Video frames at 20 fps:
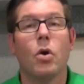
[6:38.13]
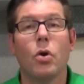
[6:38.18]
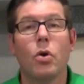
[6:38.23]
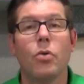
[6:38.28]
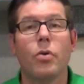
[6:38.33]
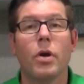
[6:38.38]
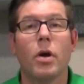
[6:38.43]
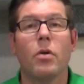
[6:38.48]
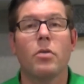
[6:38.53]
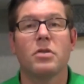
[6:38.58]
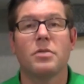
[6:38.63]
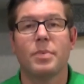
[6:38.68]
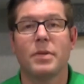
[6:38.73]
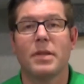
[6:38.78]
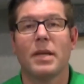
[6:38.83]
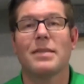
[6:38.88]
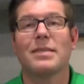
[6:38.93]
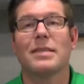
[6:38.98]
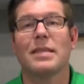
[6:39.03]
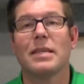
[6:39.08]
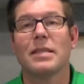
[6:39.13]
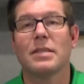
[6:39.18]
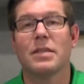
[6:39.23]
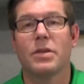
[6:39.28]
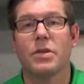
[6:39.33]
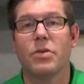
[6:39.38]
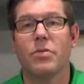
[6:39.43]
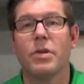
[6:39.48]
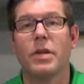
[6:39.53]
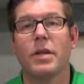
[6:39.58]
Who knows, but that's things
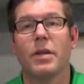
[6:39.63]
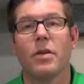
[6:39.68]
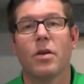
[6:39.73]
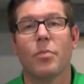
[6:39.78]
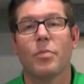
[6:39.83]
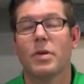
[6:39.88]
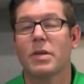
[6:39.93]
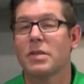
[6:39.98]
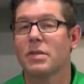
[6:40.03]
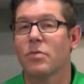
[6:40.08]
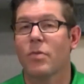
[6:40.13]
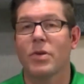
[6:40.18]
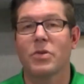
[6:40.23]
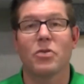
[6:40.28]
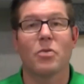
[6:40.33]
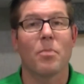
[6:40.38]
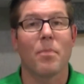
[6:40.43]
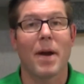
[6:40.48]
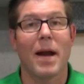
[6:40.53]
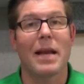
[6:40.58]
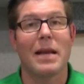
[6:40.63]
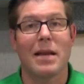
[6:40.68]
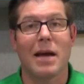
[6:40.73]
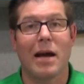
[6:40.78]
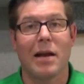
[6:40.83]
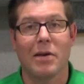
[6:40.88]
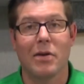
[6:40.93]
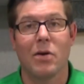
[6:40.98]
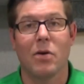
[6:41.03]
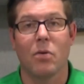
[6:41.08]
that you need to know because the renter might
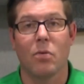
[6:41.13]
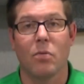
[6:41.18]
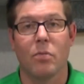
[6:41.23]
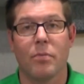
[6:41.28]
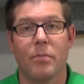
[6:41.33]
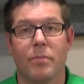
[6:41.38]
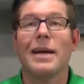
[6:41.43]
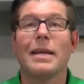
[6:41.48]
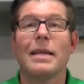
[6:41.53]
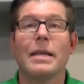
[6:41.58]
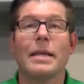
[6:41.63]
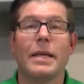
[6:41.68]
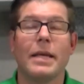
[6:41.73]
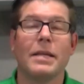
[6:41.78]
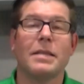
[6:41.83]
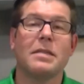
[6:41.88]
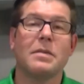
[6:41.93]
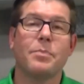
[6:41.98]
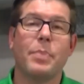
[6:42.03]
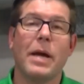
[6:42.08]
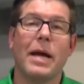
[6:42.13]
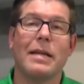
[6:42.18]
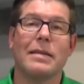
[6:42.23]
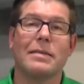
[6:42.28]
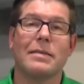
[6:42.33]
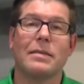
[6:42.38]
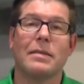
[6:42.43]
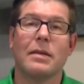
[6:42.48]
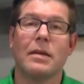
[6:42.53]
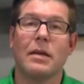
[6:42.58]
not know. Kids and
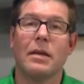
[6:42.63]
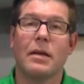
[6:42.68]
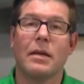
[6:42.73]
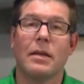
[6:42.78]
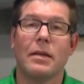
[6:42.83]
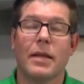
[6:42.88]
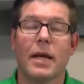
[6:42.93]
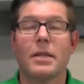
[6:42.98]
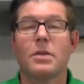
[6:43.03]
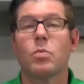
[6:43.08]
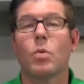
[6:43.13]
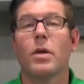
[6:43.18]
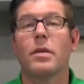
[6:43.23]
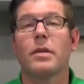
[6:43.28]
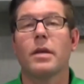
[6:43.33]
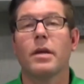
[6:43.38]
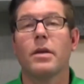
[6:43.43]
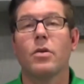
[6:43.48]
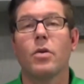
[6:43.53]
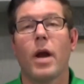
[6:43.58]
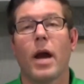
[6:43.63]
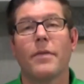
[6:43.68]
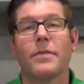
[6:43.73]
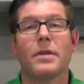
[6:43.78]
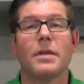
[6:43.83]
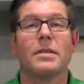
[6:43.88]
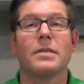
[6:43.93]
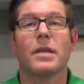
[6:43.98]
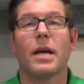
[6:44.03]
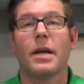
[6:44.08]
pets. That's one thing you have
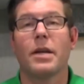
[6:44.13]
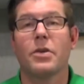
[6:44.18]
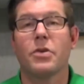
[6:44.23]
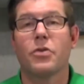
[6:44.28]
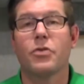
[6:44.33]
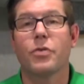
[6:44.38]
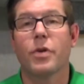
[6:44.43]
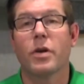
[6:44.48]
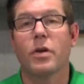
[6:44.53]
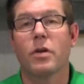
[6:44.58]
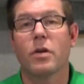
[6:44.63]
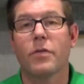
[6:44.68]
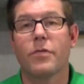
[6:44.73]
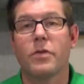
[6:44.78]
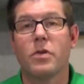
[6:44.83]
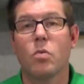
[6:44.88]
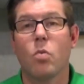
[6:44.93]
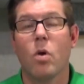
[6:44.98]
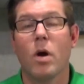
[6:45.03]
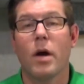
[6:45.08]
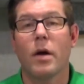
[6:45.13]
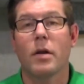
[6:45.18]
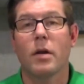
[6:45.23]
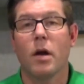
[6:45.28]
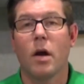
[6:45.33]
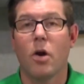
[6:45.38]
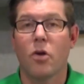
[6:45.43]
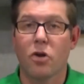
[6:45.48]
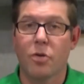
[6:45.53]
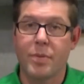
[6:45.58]
to decide in your trailer if you want
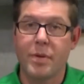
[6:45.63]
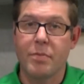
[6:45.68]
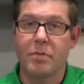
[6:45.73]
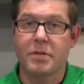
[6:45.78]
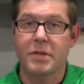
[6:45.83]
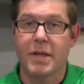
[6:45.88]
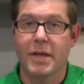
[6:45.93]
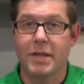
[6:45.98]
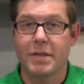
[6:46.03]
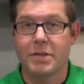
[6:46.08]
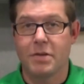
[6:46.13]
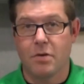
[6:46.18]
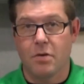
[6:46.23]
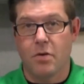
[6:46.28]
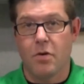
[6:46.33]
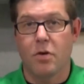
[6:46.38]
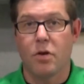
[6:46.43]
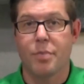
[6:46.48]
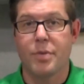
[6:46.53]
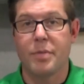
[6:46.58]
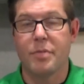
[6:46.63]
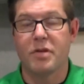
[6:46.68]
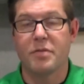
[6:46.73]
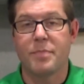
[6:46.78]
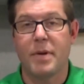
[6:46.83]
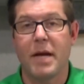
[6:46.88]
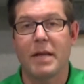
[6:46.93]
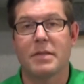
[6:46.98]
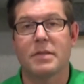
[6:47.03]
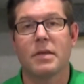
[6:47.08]
other people's kids or other people's
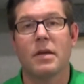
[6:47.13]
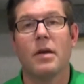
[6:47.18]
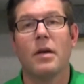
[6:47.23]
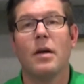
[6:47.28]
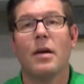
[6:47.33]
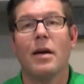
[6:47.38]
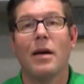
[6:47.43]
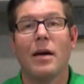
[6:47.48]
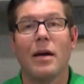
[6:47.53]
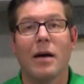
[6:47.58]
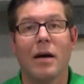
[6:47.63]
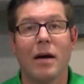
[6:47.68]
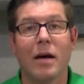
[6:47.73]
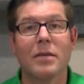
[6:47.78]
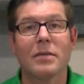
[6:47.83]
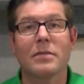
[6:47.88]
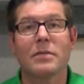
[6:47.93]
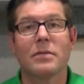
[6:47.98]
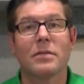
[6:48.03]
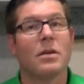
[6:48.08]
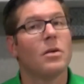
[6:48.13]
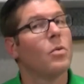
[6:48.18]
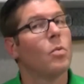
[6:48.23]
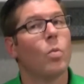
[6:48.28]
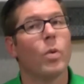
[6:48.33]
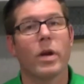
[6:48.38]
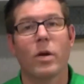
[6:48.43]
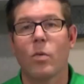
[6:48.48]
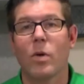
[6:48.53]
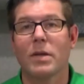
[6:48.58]
pets. Us,
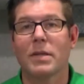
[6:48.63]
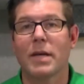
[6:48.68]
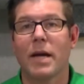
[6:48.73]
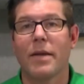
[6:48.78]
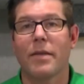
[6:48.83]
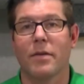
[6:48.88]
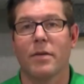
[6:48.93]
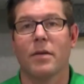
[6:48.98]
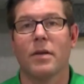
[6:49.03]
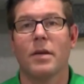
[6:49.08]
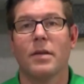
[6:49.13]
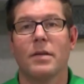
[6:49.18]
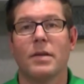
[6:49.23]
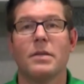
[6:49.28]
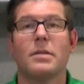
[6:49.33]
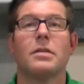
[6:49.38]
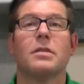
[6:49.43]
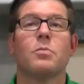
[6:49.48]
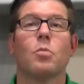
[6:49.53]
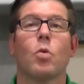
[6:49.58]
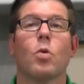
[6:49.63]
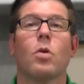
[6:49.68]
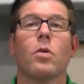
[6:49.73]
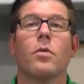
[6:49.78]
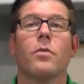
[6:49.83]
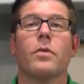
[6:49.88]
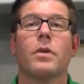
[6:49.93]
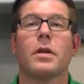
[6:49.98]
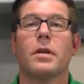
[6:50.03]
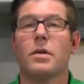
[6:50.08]
we don't want either. This is
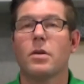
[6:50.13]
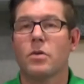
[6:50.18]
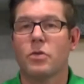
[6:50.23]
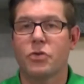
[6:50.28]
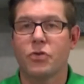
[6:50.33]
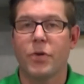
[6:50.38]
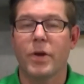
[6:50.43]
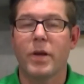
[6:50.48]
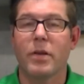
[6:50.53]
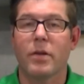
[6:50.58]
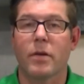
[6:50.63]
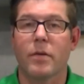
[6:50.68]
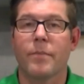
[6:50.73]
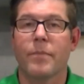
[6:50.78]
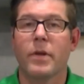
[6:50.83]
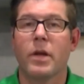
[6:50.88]
more of an adult trailer.